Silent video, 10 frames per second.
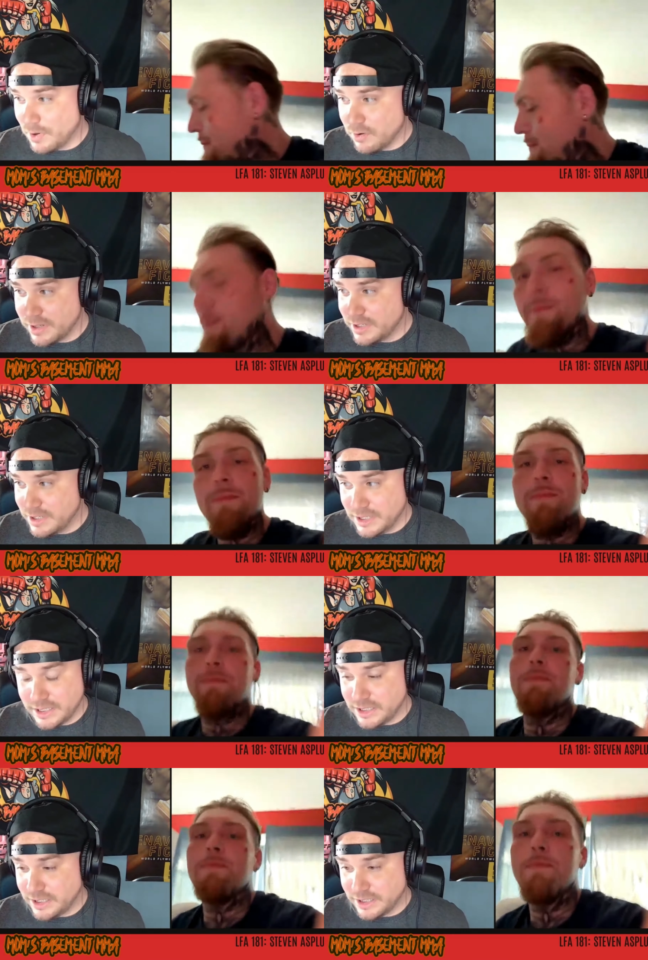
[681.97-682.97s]
Speaker 1: opponent,
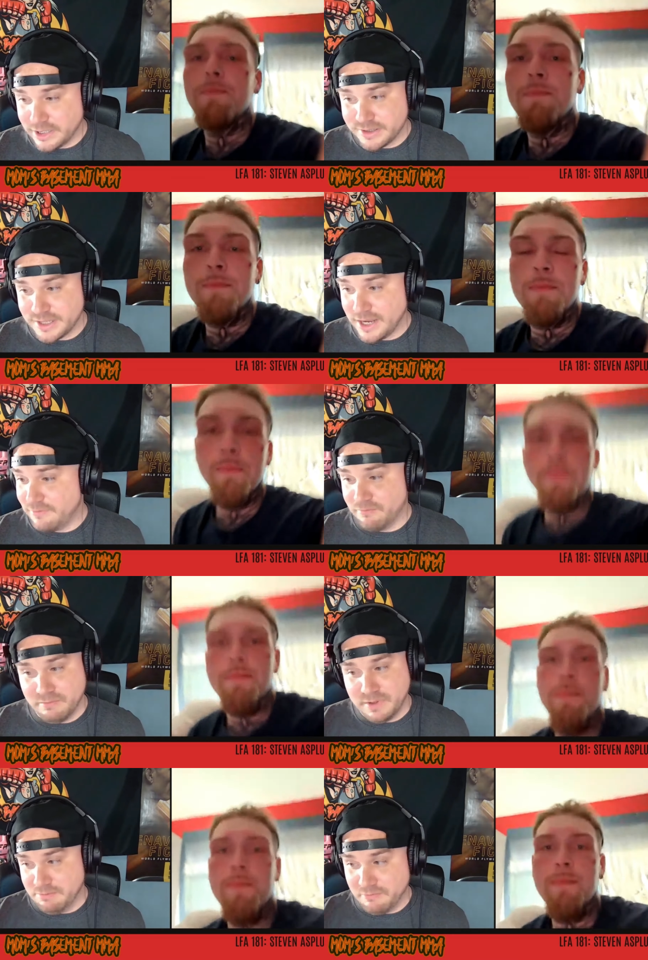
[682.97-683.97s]
he is a
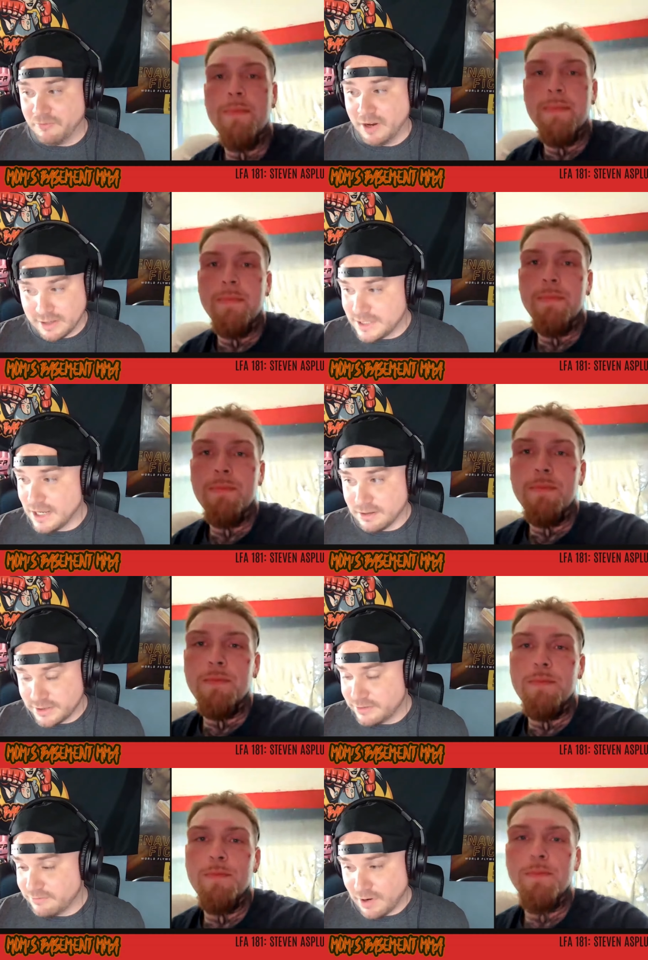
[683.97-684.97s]
very
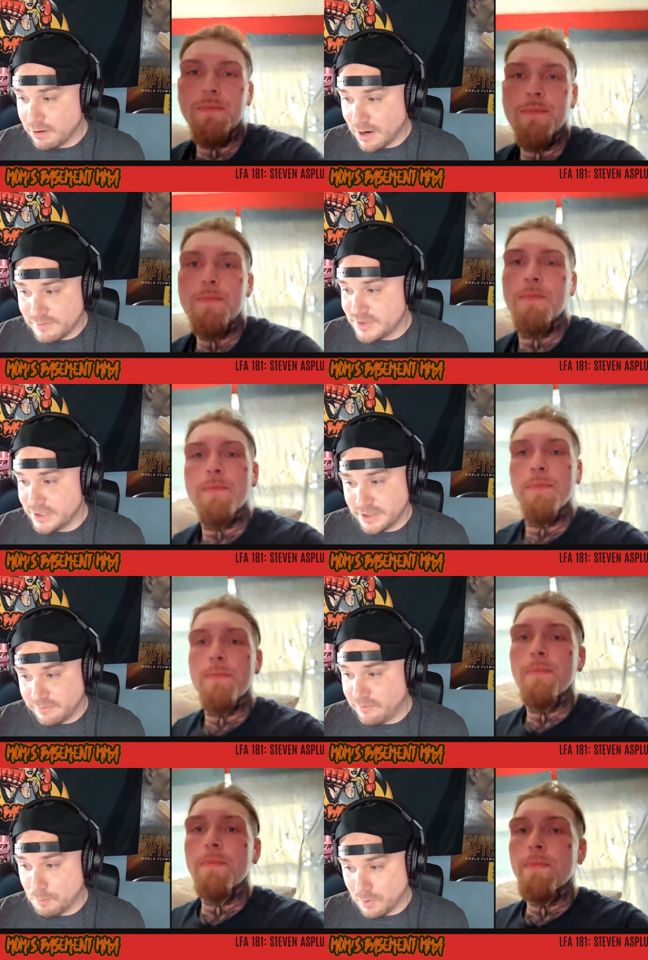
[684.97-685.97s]
talented fighter. I've seen
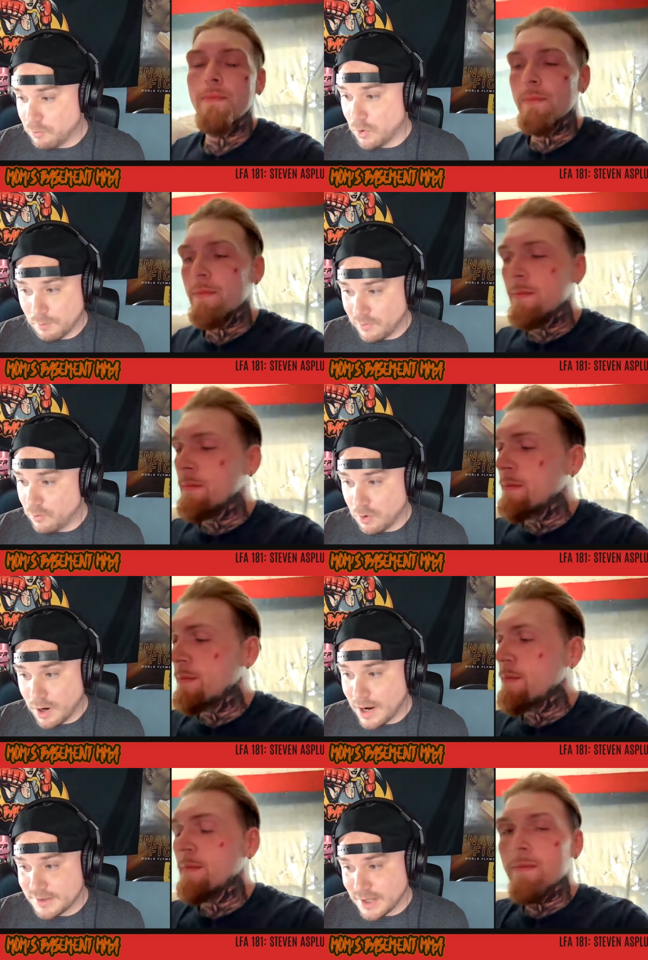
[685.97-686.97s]
him perform
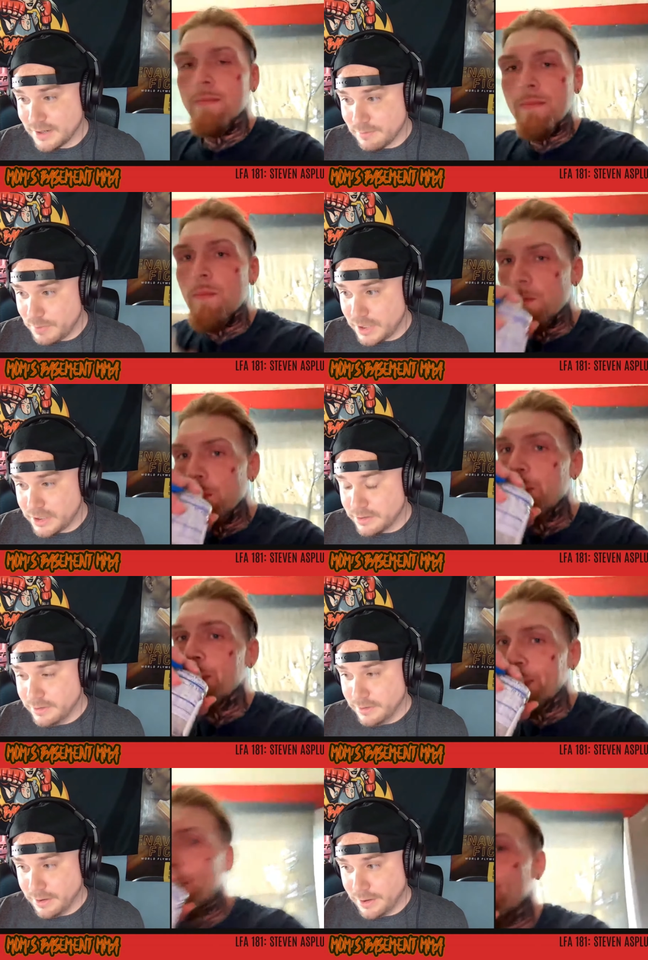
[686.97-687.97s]
before. I saw him beat